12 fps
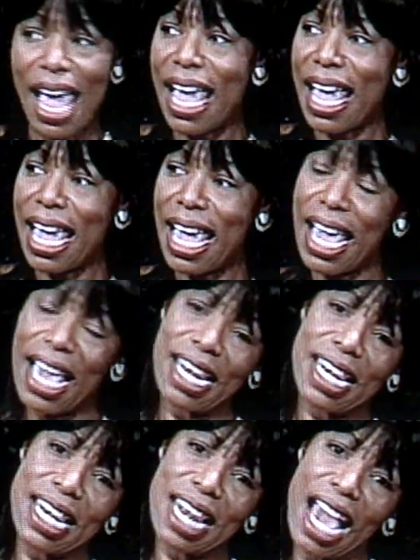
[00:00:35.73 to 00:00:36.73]

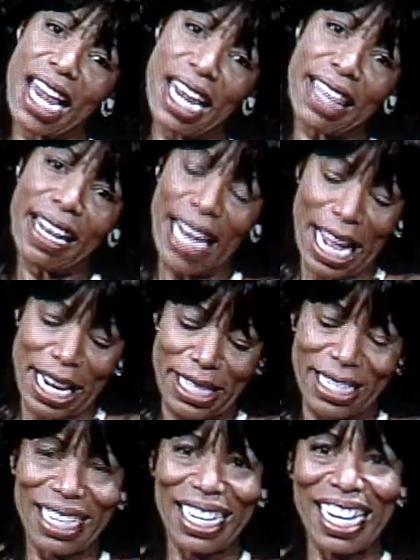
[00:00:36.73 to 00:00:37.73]
in another
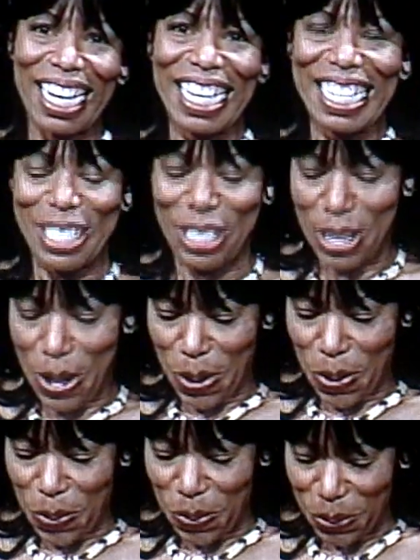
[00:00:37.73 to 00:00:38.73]
light.
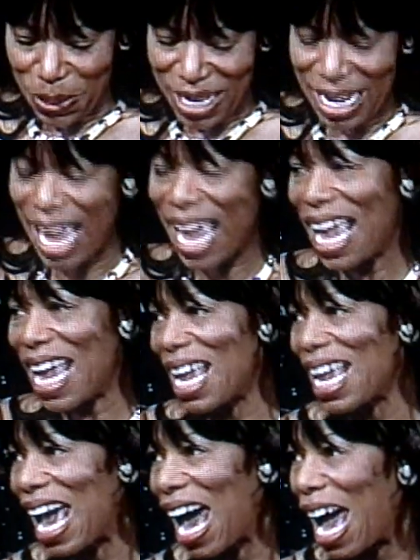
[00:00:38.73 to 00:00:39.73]
So,
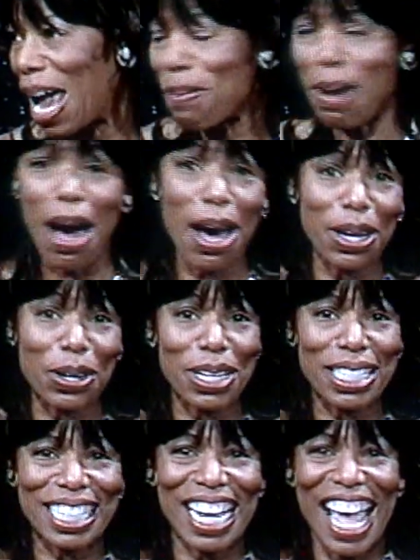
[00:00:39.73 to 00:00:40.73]
today, I'm
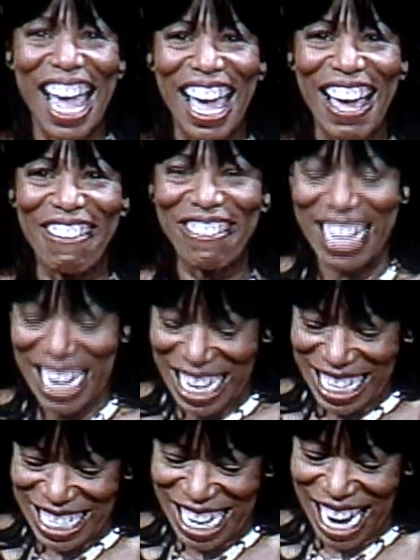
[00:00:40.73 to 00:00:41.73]
honored to have
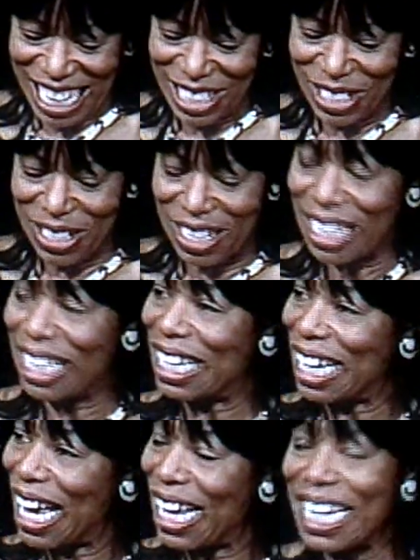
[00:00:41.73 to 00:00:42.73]
Dr.
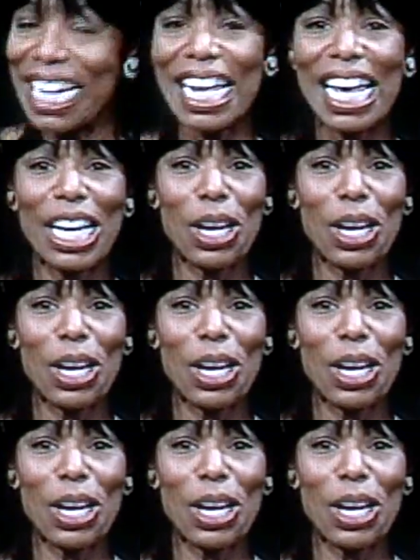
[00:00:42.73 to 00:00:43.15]
Liliana.